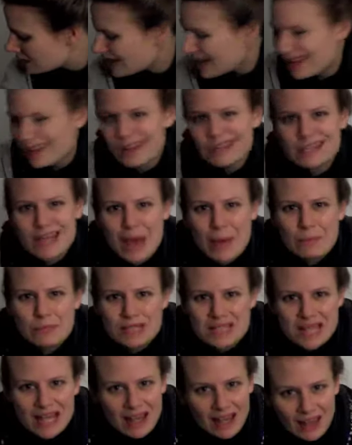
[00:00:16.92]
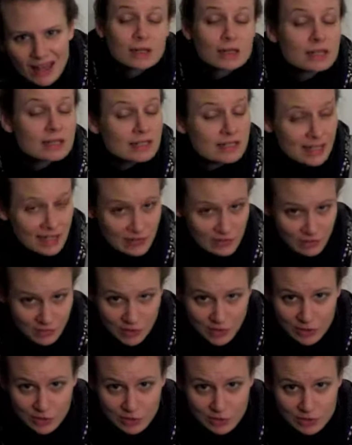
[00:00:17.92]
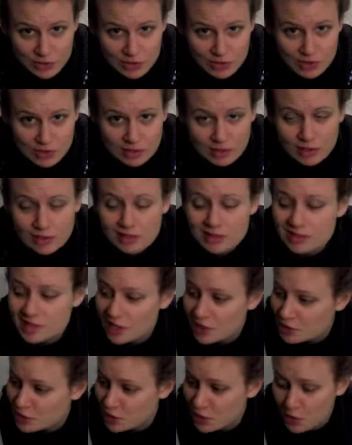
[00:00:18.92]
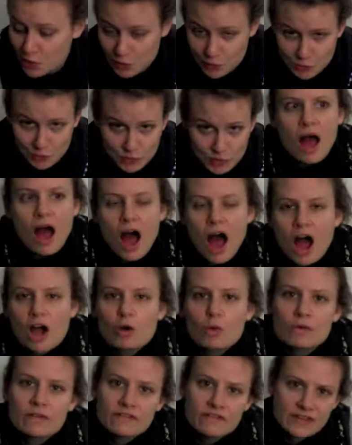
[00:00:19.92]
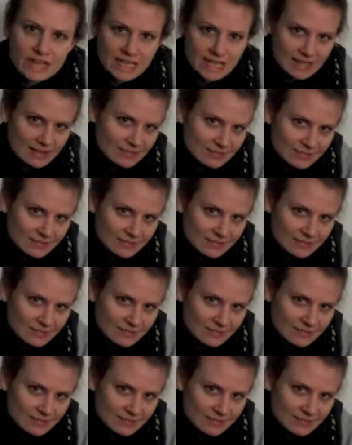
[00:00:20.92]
I think it's empty. Ten fingers, ten toes. Aquafina.